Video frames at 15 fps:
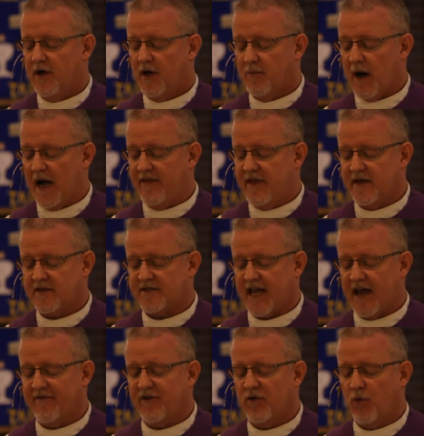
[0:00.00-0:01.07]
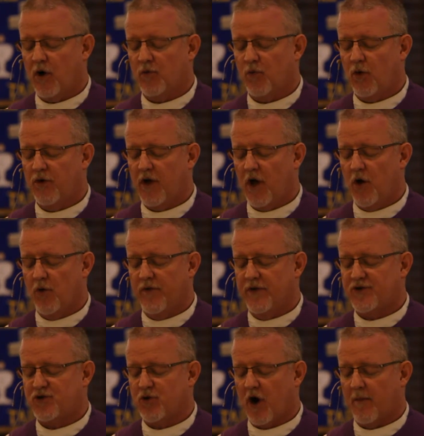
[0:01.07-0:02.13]
By this, everyone will know
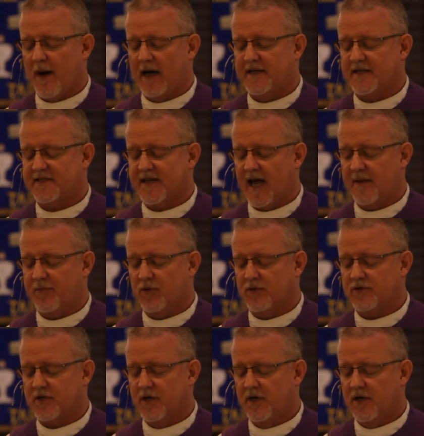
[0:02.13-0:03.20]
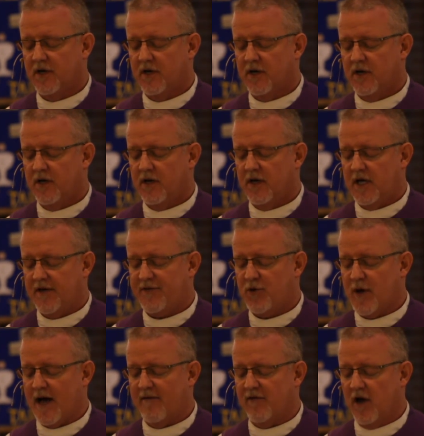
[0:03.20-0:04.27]
that you are my disciples, if you
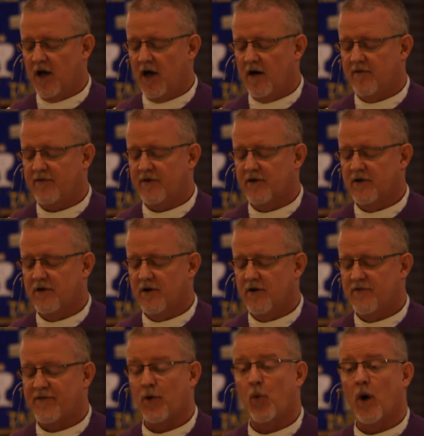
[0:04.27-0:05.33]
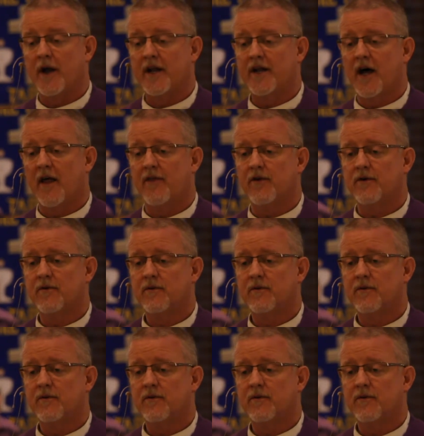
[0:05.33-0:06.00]
have love for one another."